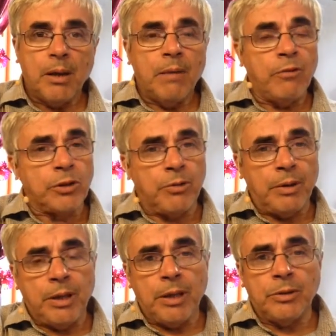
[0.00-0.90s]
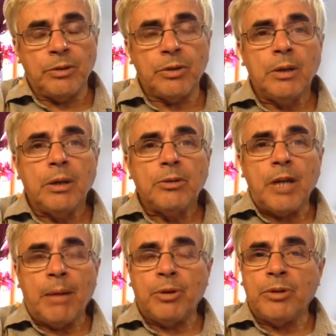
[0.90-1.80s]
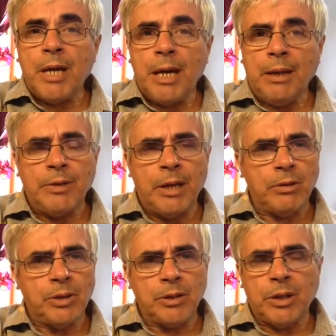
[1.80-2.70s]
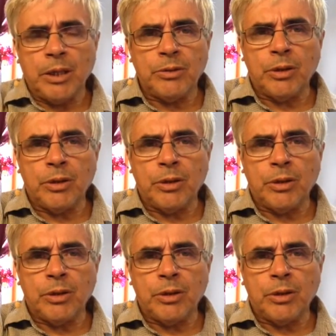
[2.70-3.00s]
1 Corinthians chapter 10 tells us this.